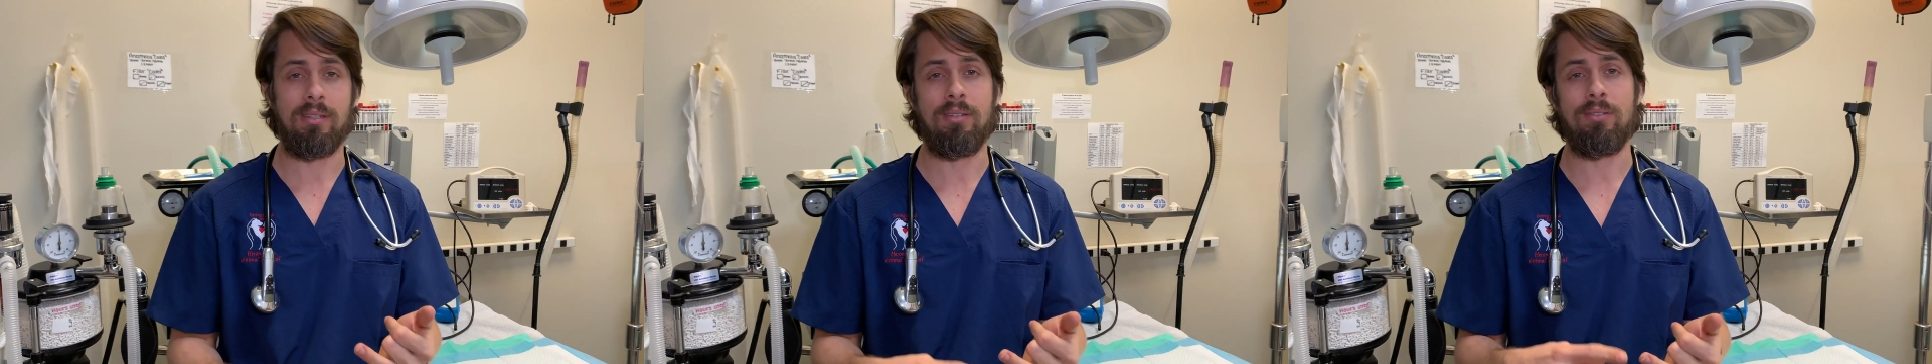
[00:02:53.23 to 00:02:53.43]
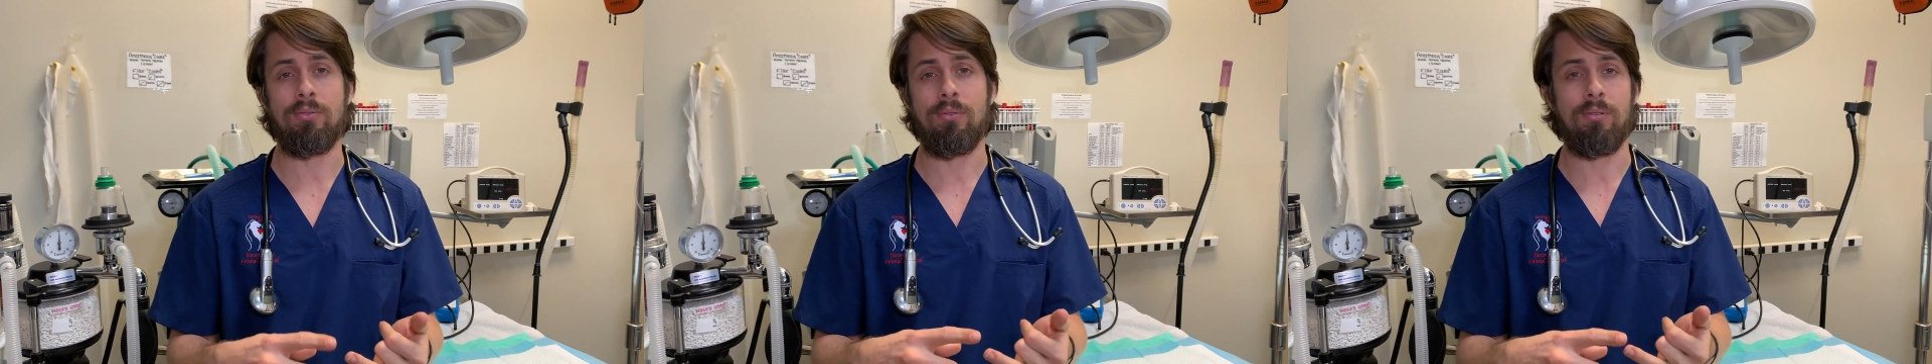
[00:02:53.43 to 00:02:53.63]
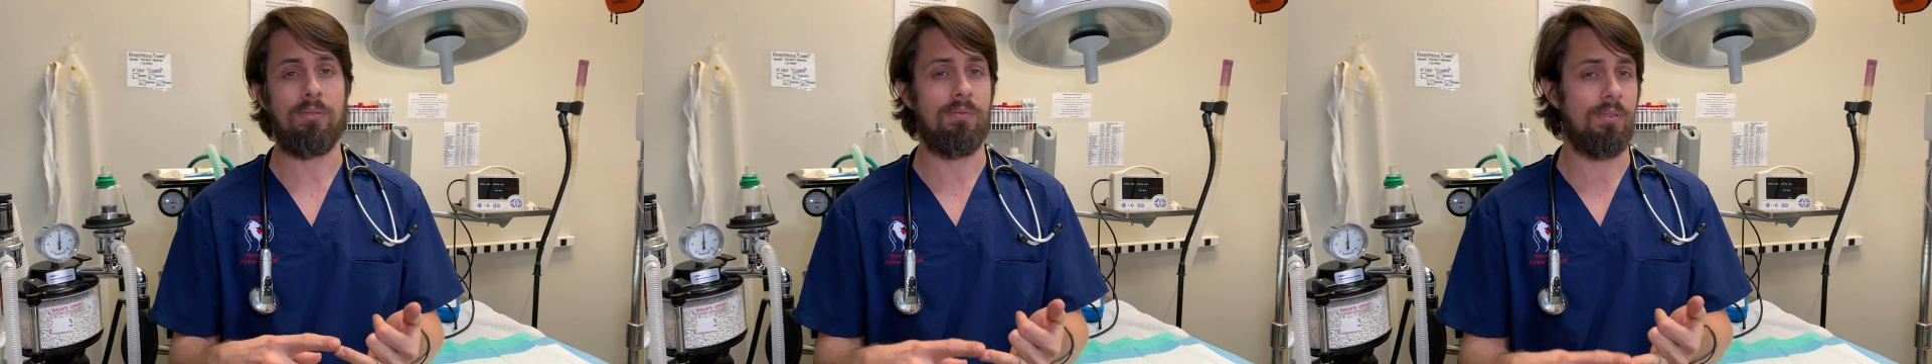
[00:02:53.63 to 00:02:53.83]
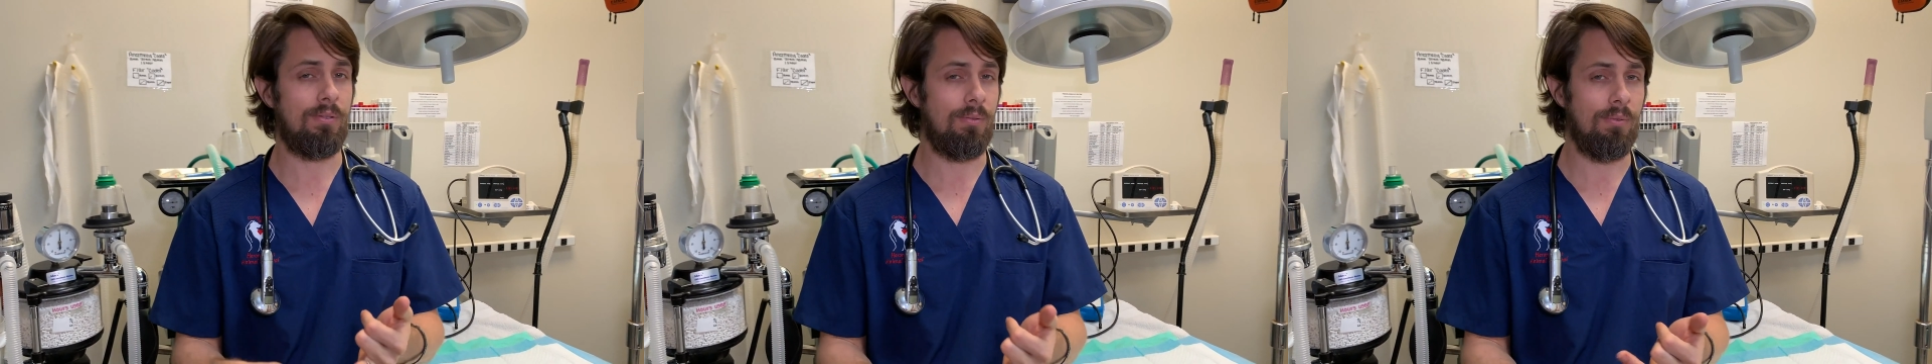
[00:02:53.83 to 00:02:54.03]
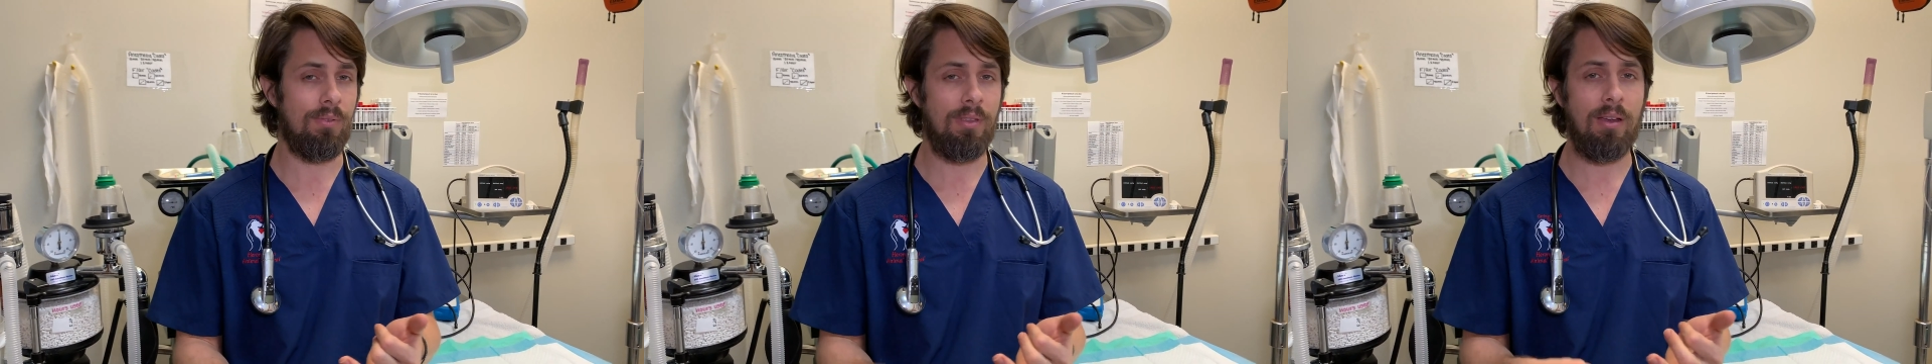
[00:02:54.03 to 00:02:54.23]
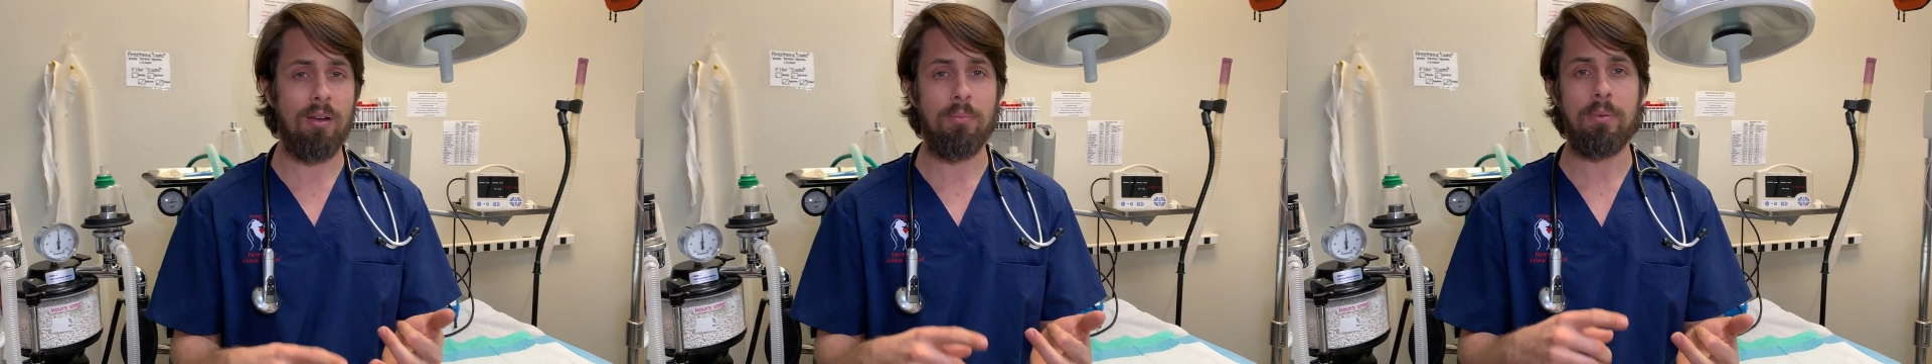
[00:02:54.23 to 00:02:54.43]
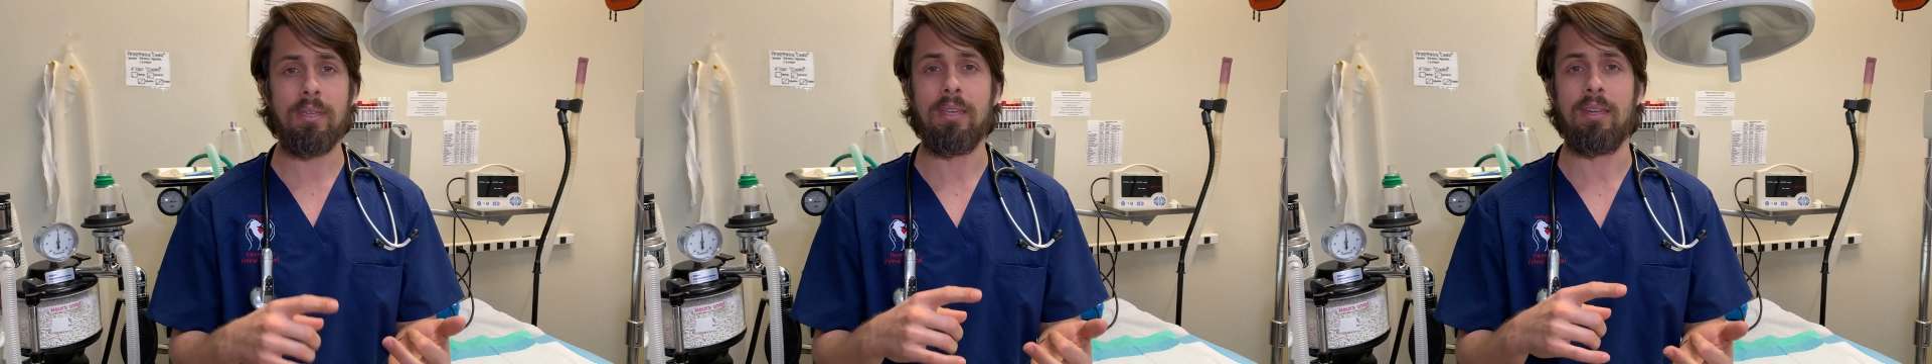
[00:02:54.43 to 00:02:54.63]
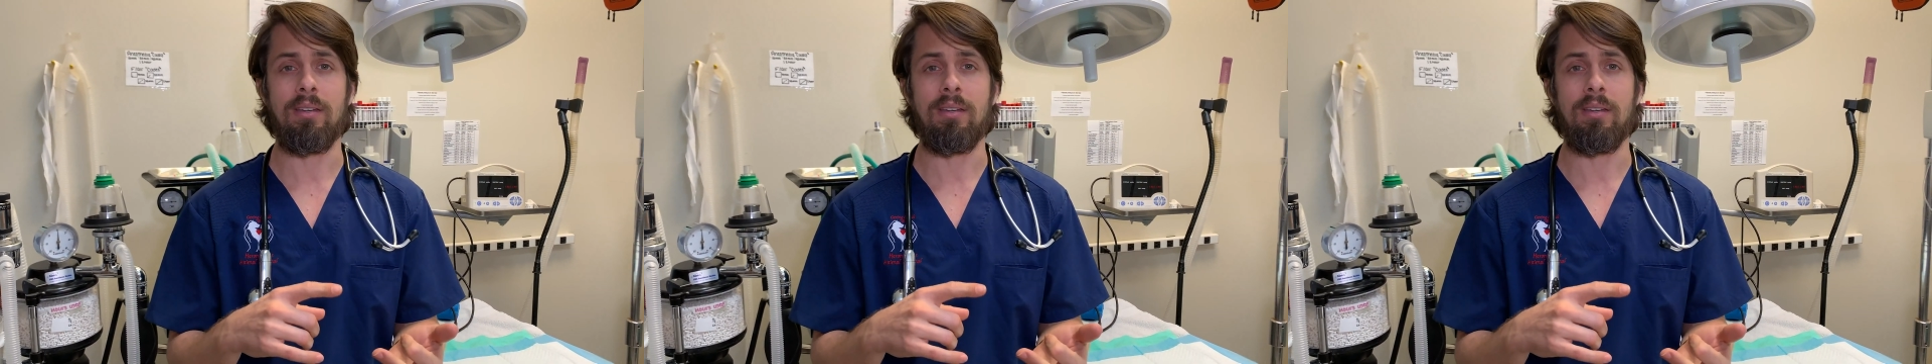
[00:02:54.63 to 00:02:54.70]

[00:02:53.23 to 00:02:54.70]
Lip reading: any sort of physical therapy,